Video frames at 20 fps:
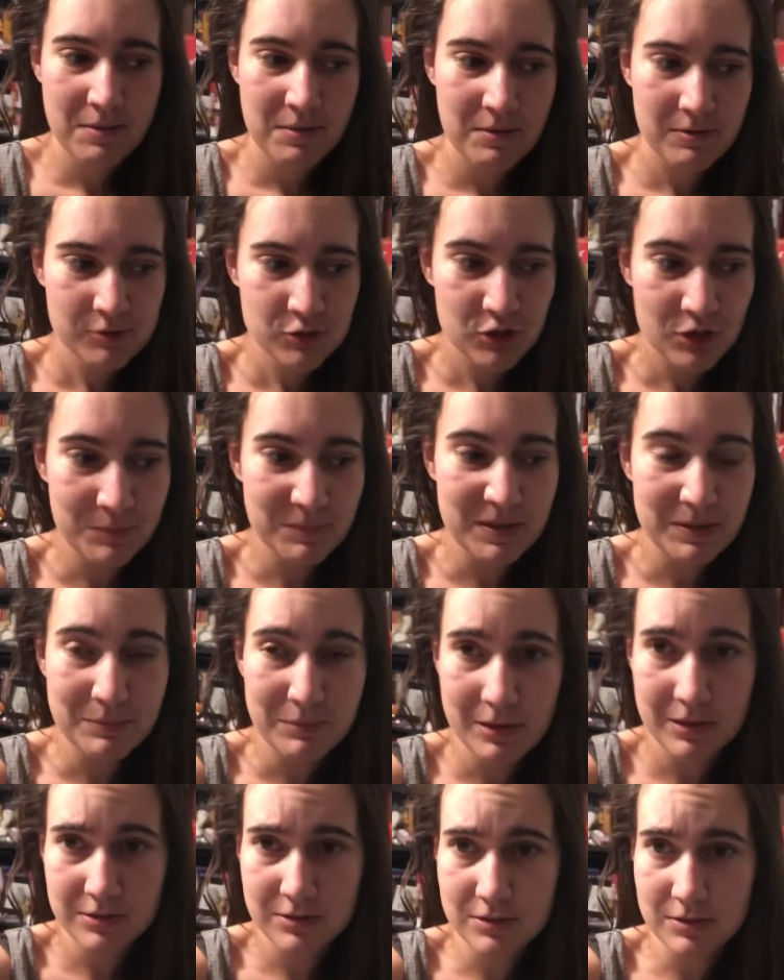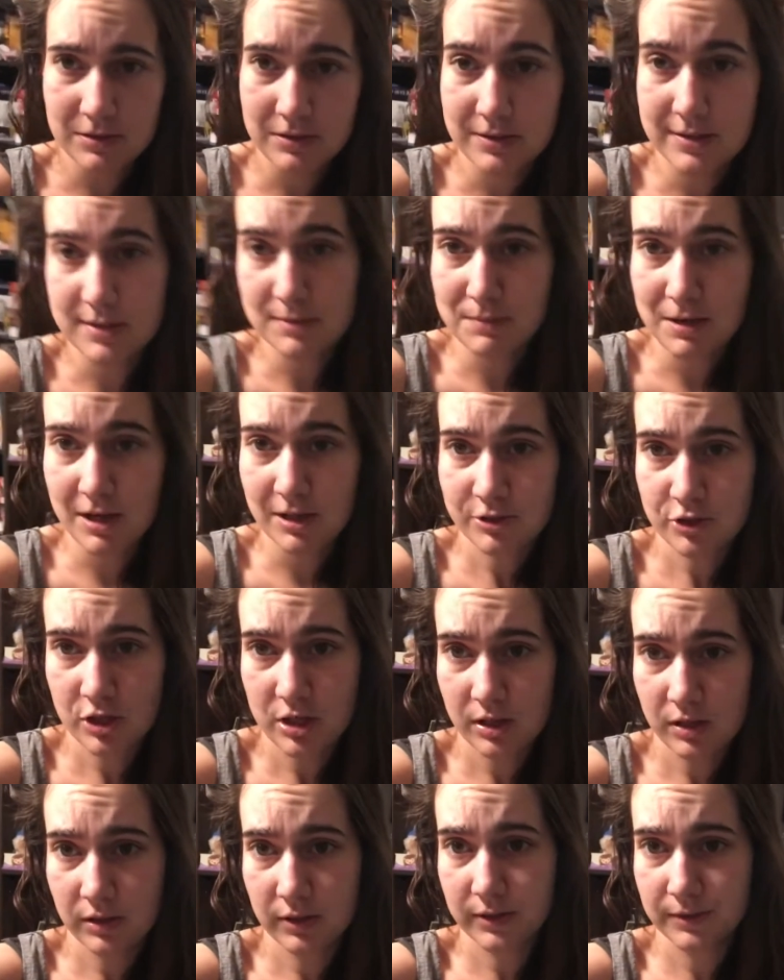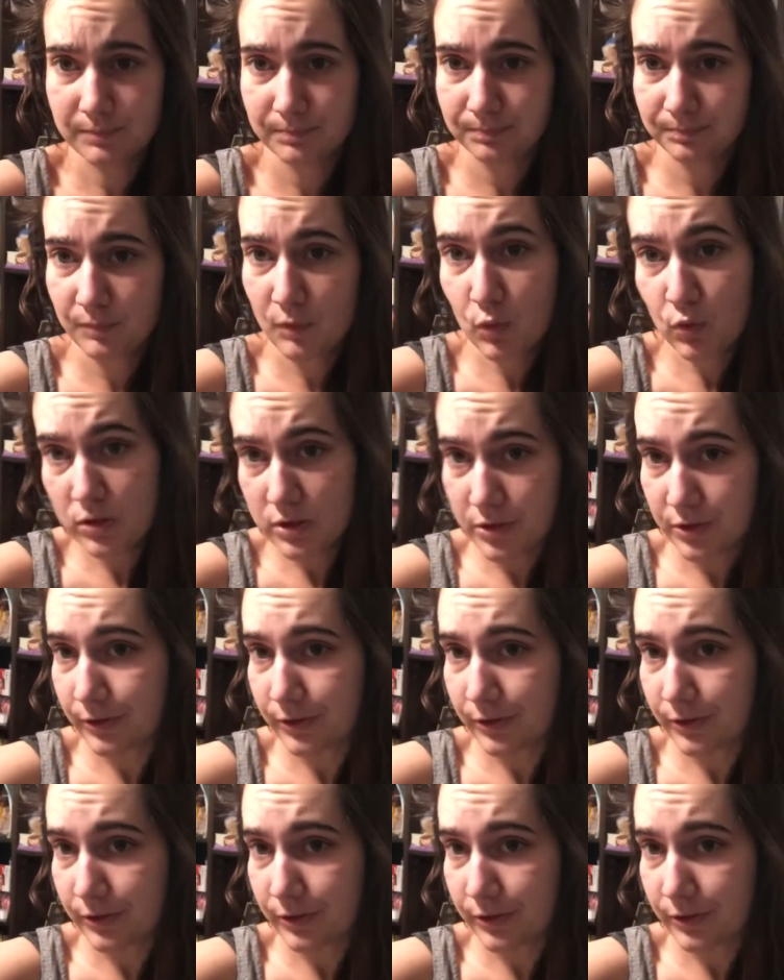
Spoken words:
German pretzel and some hot chocolate or two.